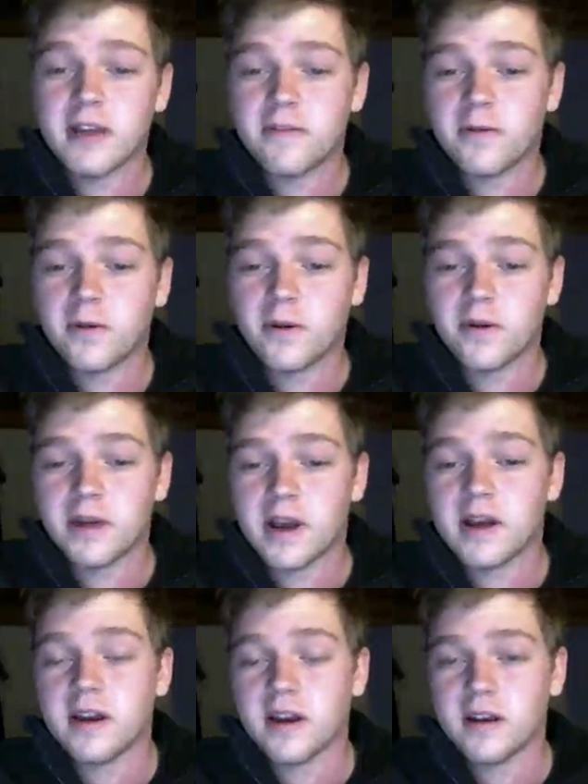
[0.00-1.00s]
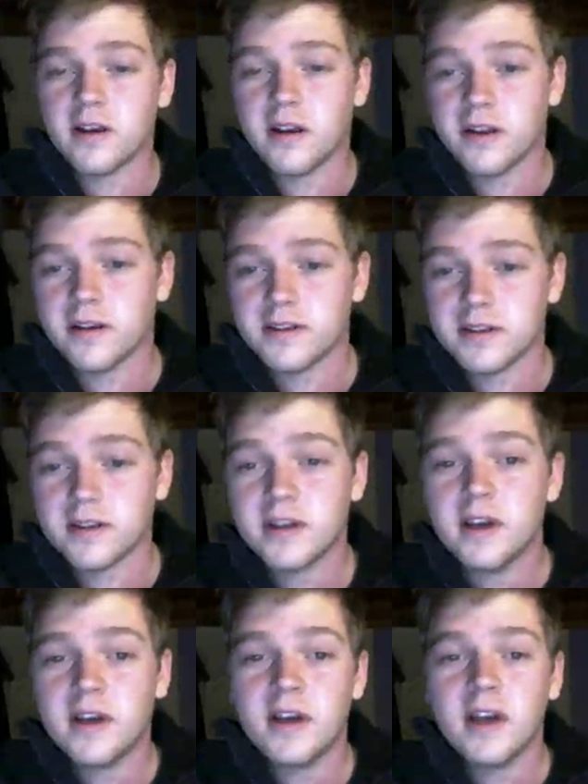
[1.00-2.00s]
for ninety-nine dollars.
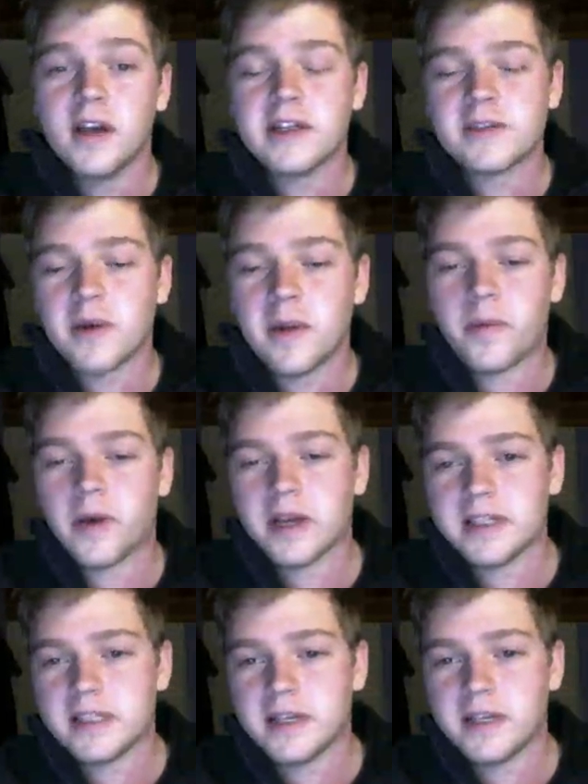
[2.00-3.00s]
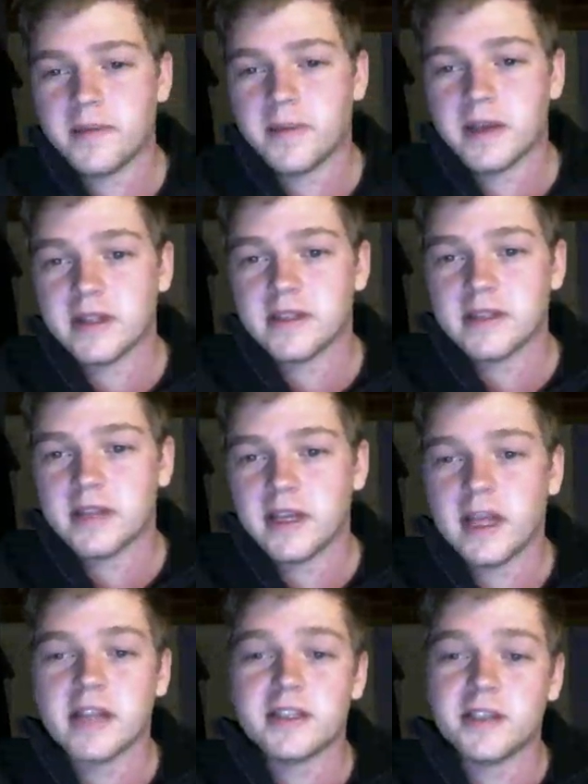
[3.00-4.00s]
It's quite pricey, but it
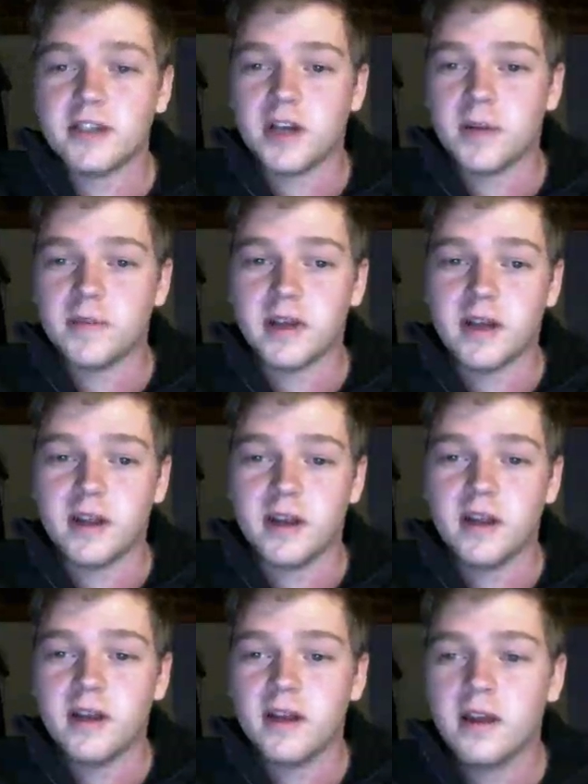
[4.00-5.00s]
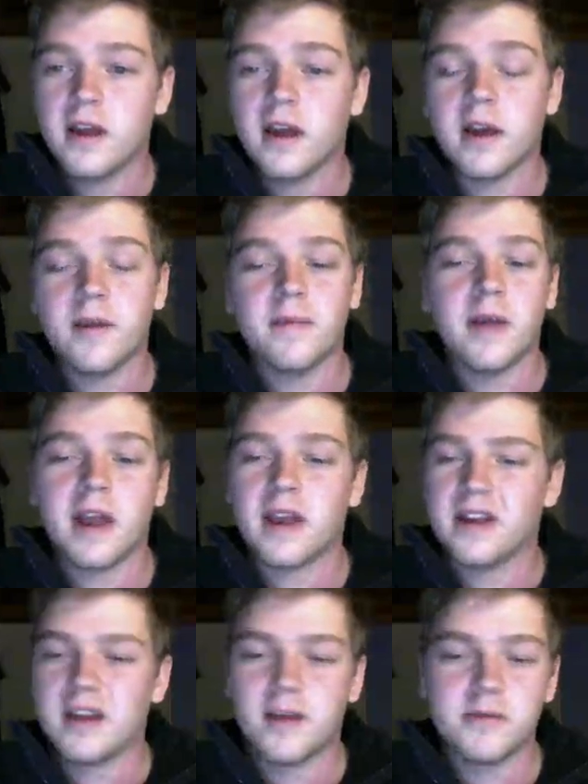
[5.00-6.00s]
gets the job done. Um,
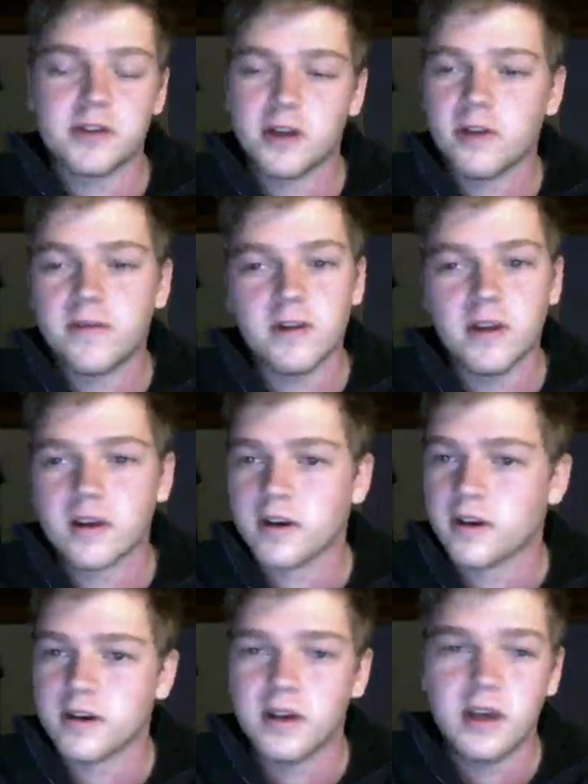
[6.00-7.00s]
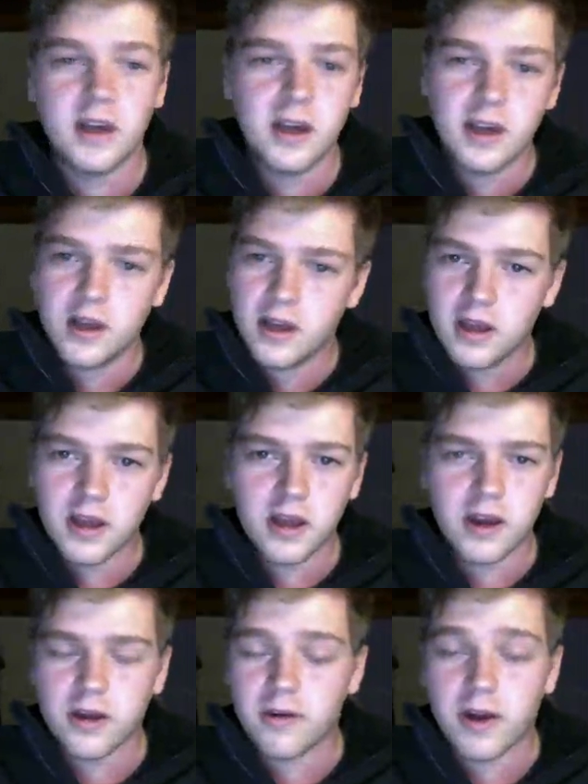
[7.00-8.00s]
and I'm sure if you look on
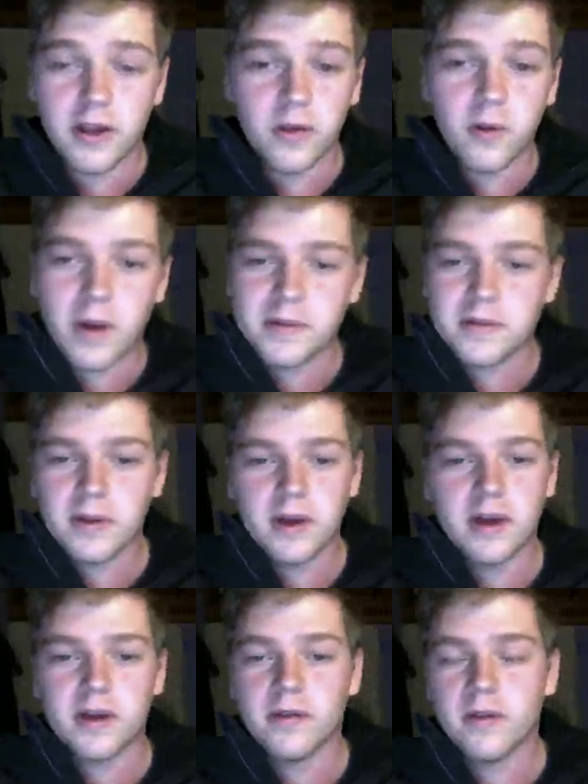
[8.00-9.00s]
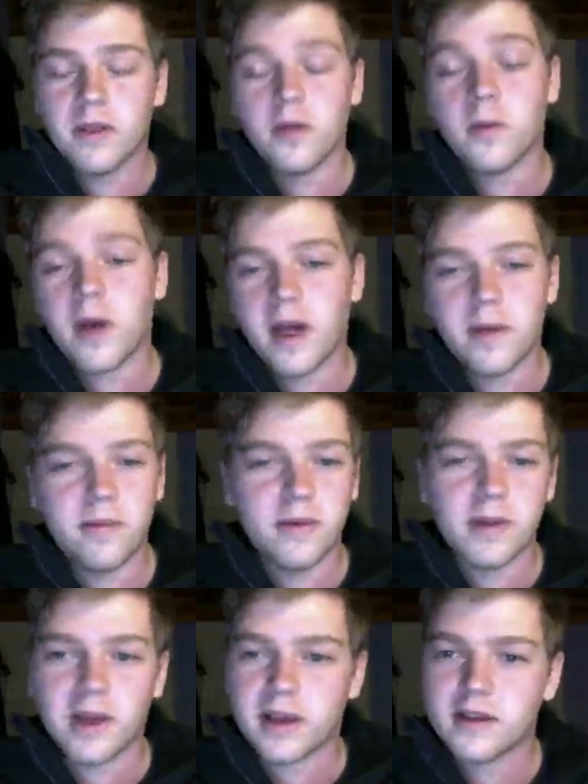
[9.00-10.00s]
uh, around the web, uh, the web
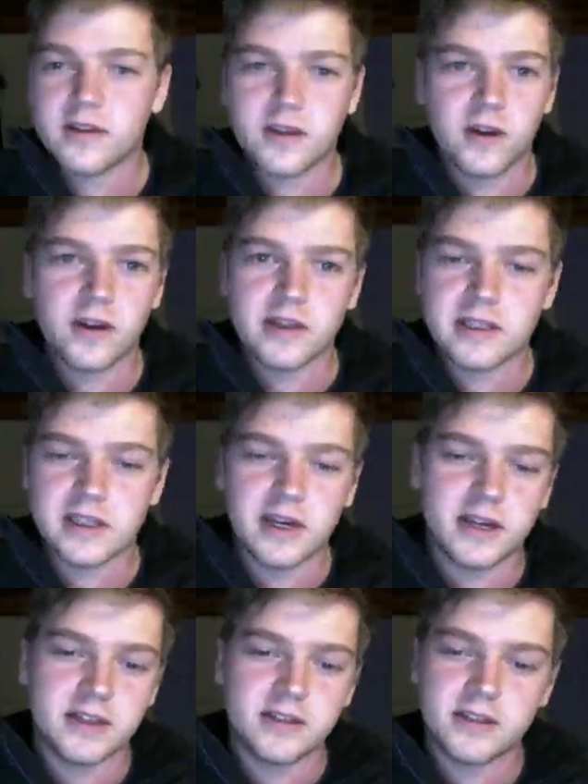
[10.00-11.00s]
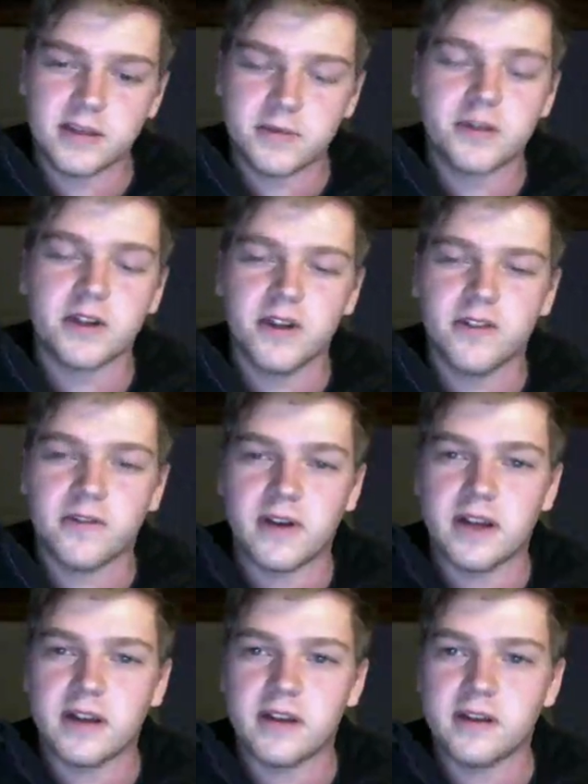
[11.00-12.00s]
like torrent sites, I'm sure you'll
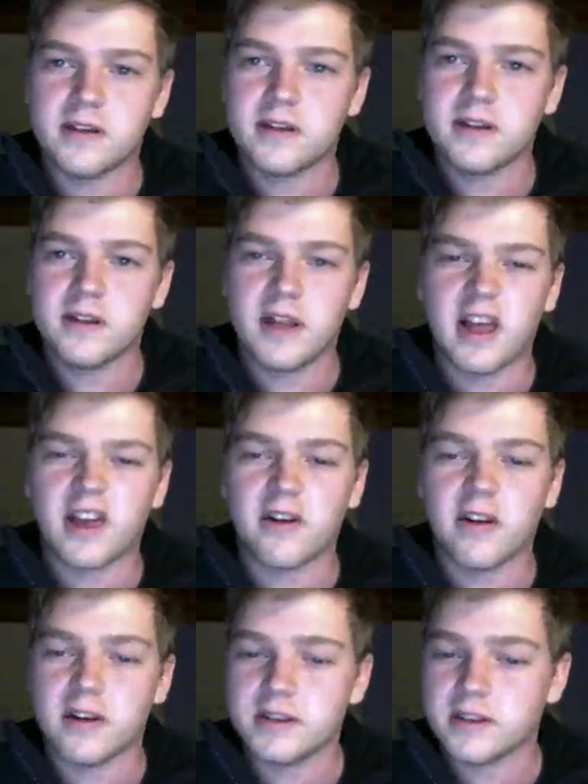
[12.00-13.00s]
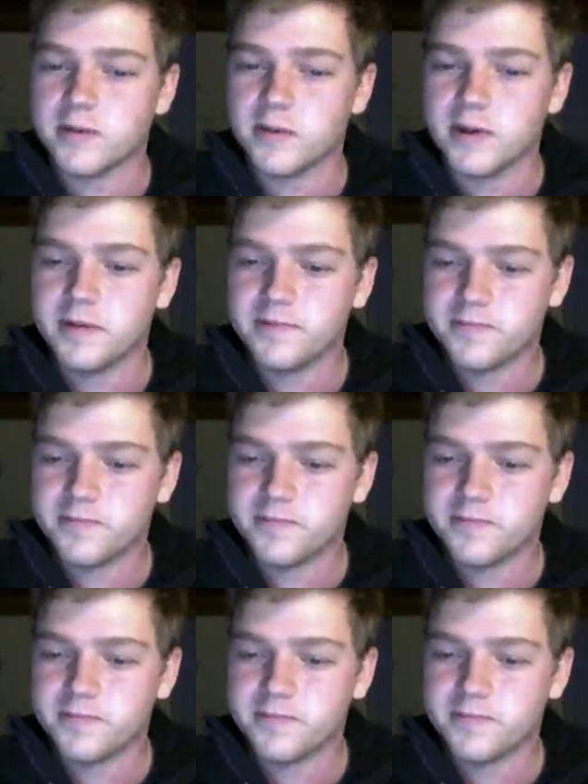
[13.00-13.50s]
find it lying around somewhere.